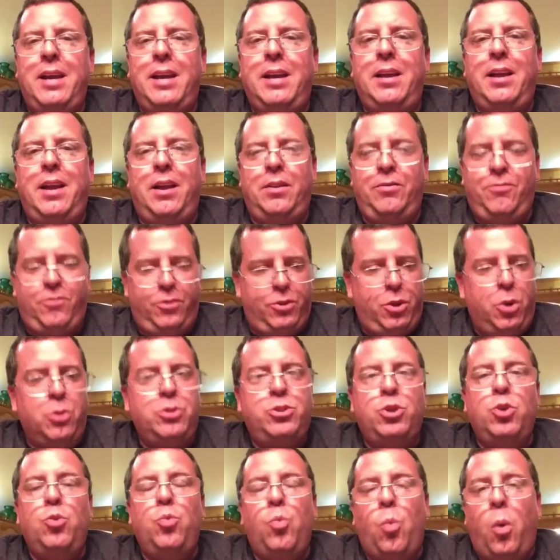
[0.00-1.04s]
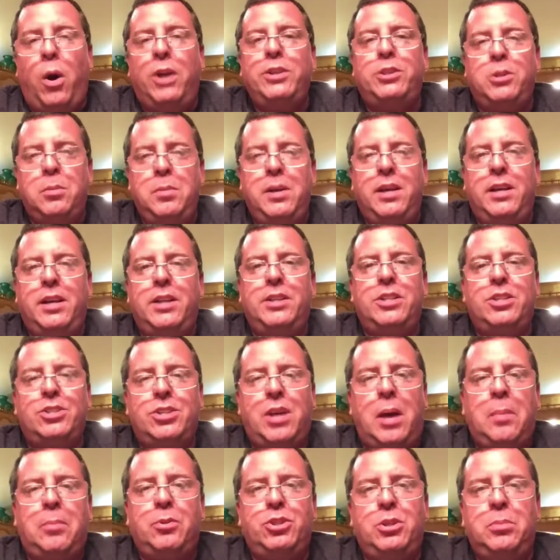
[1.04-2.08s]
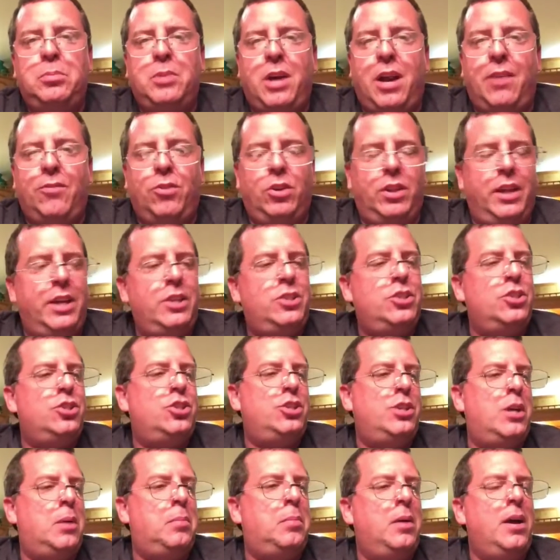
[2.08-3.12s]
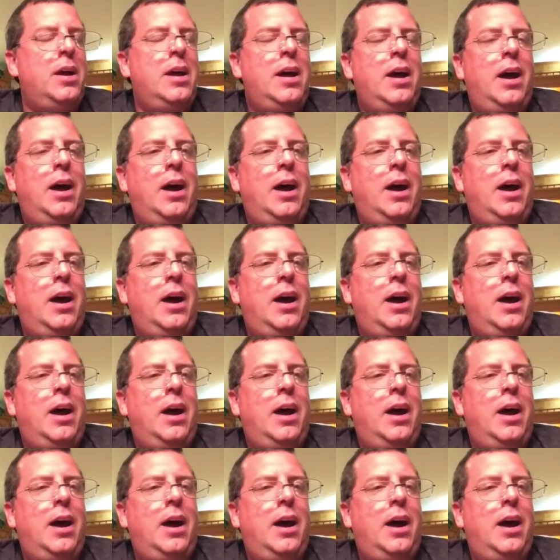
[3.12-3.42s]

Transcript: And for those who want to be in a discipleship kind of relationship,